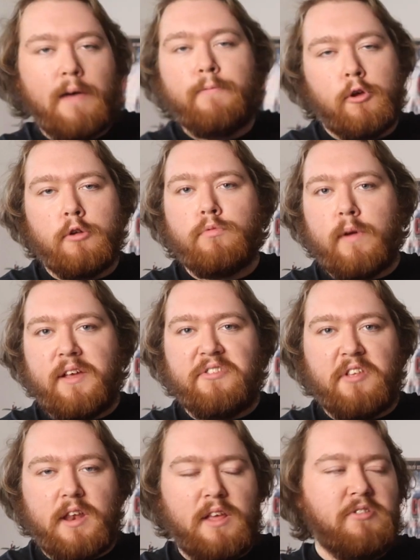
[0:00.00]
and for good
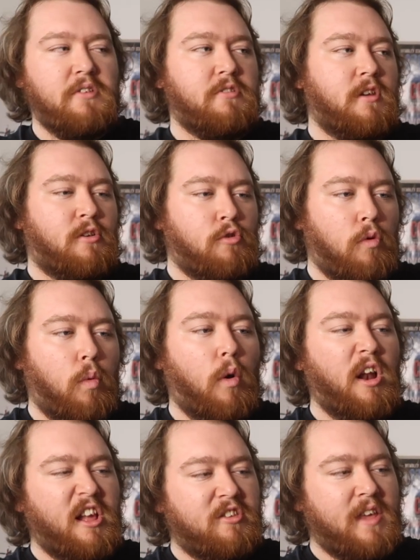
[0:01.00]
reason. This is a
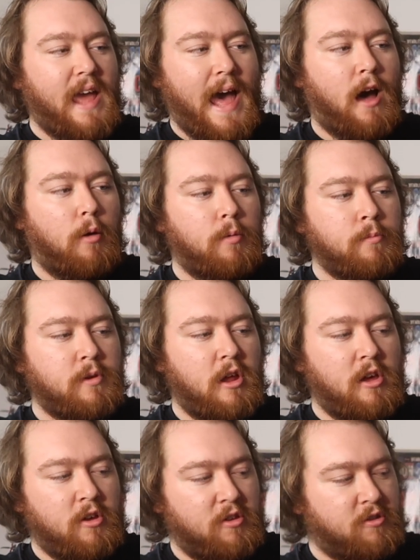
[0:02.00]
quality album
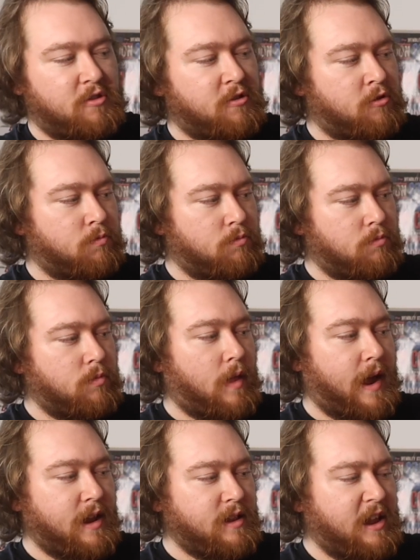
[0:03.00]
that has,
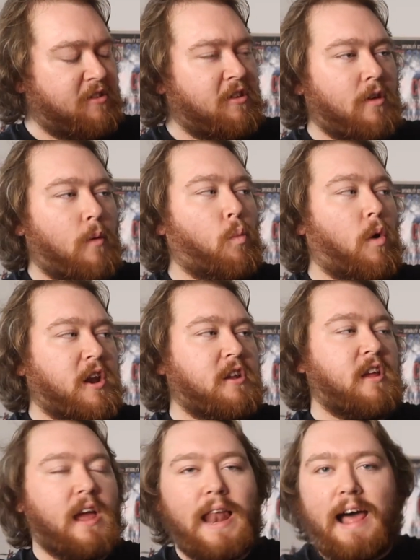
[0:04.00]
like, this is like one
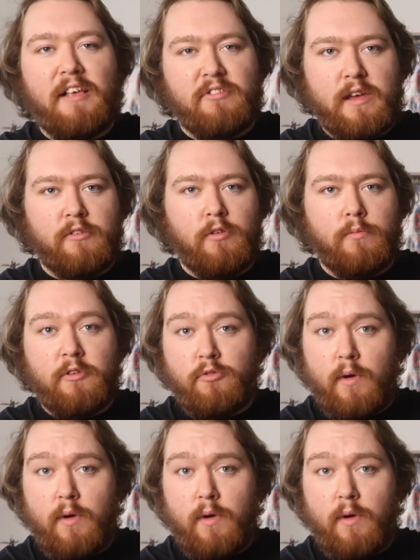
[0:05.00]
of the classics of the